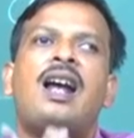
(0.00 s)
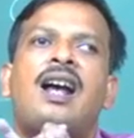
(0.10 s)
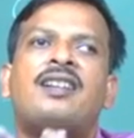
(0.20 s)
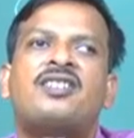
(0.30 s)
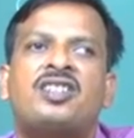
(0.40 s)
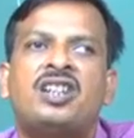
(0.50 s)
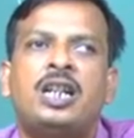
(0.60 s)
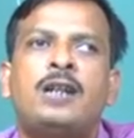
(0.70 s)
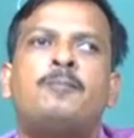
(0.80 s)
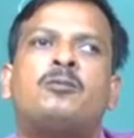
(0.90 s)

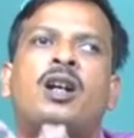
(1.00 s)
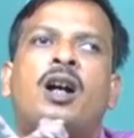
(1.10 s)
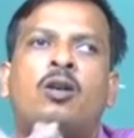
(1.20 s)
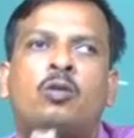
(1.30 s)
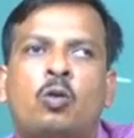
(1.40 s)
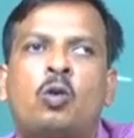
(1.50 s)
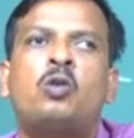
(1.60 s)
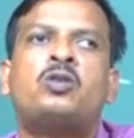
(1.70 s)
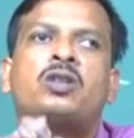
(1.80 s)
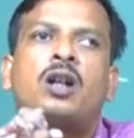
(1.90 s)
achieved the
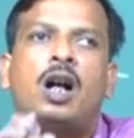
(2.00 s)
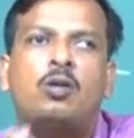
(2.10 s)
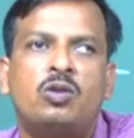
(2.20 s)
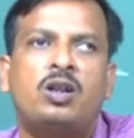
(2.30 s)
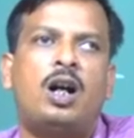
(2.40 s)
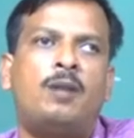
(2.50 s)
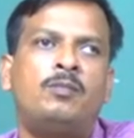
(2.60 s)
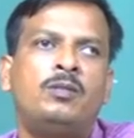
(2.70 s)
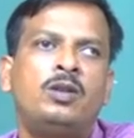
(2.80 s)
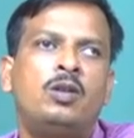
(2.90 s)
course
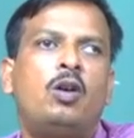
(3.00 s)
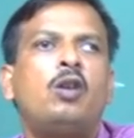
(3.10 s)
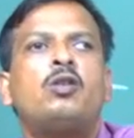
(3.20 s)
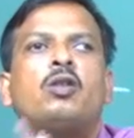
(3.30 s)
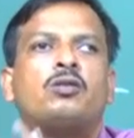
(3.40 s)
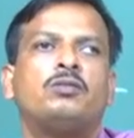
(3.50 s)
outcome or not.